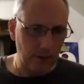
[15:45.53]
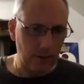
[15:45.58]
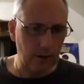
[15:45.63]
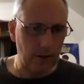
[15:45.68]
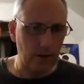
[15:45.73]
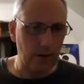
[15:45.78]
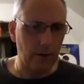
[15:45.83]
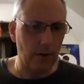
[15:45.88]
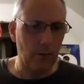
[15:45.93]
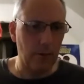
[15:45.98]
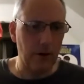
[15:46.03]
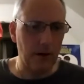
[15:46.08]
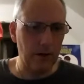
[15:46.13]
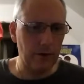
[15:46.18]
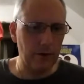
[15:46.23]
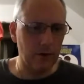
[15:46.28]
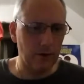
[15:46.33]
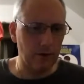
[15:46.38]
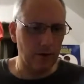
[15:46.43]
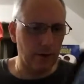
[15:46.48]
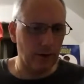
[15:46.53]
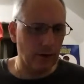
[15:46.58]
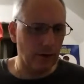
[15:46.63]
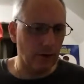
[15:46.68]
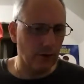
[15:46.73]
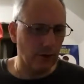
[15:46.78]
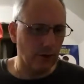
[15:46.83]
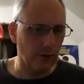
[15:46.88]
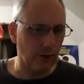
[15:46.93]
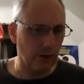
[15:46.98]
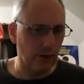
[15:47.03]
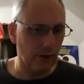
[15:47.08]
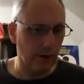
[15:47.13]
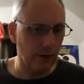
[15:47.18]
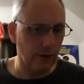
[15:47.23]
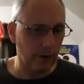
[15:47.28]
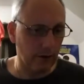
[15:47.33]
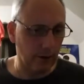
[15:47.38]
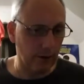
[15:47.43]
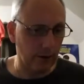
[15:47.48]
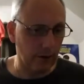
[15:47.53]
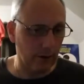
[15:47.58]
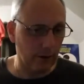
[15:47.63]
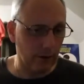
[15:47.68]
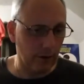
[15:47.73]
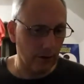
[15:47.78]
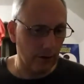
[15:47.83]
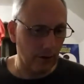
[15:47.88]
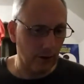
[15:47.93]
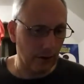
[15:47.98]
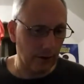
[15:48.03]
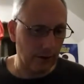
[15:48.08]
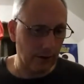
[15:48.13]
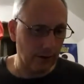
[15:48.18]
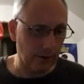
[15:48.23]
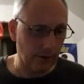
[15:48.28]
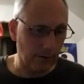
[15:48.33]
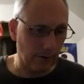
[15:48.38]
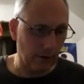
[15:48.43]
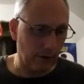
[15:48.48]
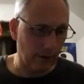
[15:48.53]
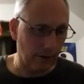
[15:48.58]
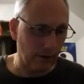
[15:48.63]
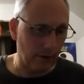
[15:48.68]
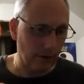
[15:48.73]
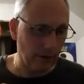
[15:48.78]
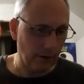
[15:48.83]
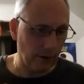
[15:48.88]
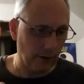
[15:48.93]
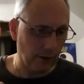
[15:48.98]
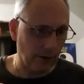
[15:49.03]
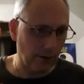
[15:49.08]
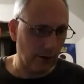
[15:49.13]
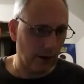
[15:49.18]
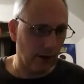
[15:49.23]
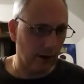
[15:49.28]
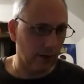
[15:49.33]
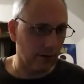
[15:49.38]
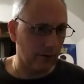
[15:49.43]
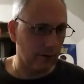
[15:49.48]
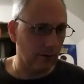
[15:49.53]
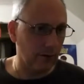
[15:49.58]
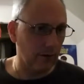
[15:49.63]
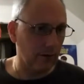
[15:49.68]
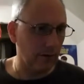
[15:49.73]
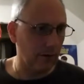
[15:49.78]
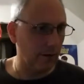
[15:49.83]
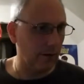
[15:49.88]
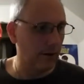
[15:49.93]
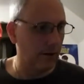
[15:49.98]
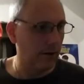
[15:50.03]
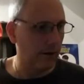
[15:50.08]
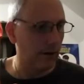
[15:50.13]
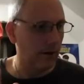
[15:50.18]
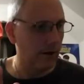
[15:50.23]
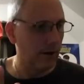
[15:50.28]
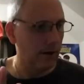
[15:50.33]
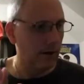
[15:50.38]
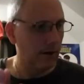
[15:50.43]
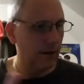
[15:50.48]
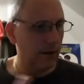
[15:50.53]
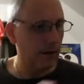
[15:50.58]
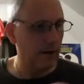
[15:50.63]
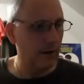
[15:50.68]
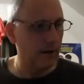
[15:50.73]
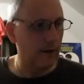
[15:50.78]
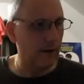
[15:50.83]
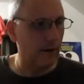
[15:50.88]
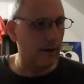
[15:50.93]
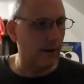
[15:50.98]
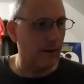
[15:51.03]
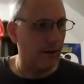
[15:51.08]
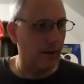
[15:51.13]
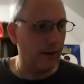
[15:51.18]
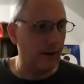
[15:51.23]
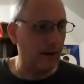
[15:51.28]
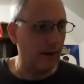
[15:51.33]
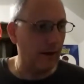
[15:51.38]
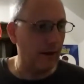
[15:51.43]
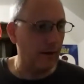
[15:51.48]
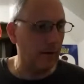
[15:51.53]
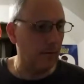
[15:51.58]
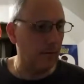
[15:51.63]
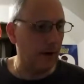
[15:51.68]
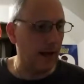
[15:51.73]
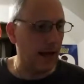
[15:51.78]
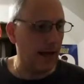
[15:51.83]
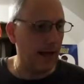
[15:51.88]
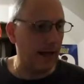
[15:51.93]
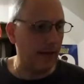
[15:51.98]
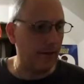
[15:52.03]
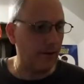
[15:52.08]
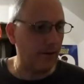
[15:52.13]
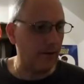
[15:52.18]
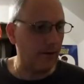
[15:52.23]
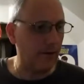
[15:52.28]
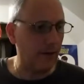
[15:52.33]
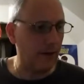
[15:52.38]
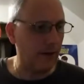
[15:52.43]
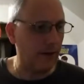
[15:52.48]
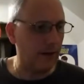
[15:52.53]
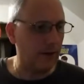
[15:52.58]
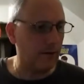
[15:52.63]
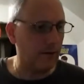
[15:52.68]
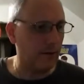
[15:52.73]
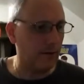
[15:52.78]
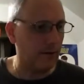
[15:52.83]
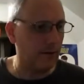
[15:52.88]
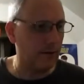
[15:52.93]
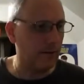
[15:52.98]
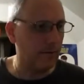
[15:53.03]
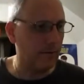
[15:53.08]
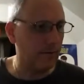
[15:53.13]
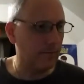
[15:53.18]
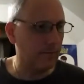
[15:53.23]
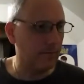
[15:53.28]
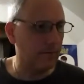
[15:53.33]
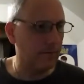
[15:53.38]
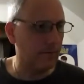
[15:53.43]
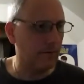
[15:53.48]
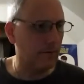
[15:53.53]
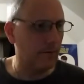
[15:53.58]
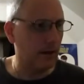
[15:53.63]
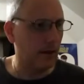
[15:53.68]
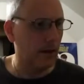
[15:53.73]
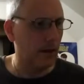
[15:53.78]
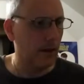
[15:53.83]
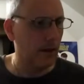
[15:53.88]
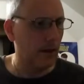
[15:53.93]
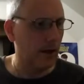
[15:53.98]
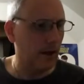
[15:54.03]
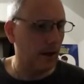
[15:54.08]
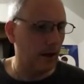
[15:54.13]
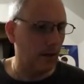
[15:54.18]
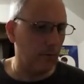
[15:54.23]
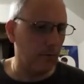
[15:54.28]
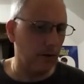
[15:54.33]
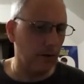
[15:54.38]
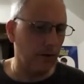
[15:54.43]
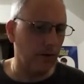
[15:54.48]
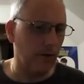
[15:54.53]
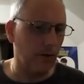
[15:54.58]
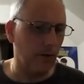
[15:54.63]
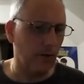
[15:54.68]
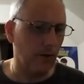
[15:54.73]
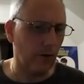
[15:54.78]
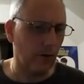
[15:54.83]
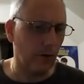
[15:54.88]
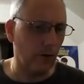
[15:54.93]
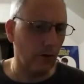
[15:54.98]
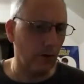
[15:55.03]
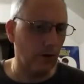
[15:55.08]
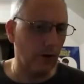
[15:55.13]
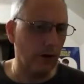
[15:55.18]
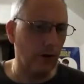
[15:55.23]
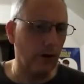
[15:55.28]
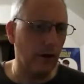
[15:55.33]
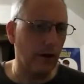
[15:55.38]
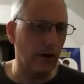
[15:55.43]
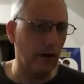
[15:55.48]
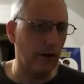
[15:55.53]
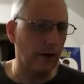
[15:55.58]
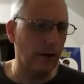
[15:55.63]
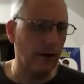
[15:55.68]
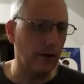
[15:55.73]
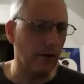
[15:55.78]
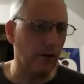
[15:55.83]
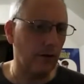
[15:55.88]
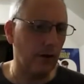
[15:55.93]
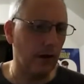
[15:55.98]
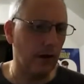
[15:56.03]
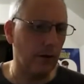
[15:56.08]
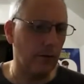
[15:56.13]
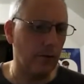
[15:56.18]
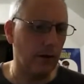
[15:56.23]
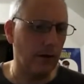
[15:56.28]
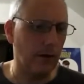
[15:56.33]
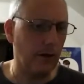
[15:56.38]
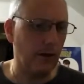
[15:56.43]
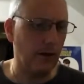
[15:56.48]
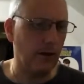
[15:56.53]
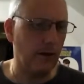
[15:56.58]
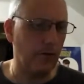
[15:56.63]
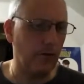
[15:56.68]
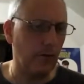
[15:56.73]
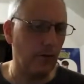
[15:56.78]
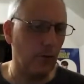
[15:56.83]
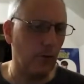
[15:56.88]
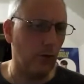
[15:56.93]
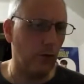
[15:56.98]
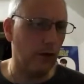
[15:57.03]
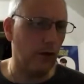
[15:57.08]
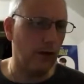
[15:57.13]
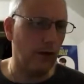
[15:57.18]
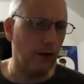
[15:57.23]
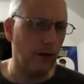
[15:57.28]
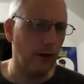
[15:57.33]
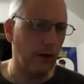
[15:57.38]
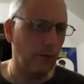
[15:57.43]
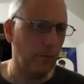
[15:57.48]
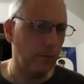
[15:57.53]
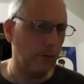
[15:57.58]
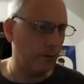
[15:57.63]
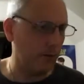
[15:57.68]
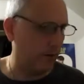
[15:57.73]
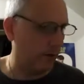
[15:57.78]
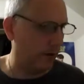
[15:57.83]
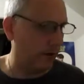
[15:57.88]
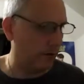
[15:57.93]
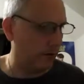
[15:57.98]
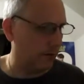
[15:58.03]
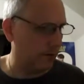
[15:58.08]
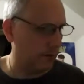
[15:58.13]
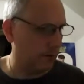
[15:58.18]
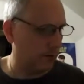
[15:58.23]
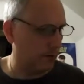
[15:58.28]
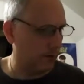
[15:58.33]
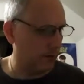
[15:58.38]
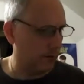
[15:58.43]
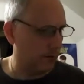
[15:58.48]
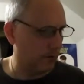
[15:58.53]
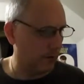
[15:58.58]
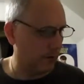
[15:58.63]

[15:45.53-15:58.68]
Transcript: Okay, the bonus features that are included, like I said, are just on the 8th season. I believe they recorded an audio commentary for one of the episodes.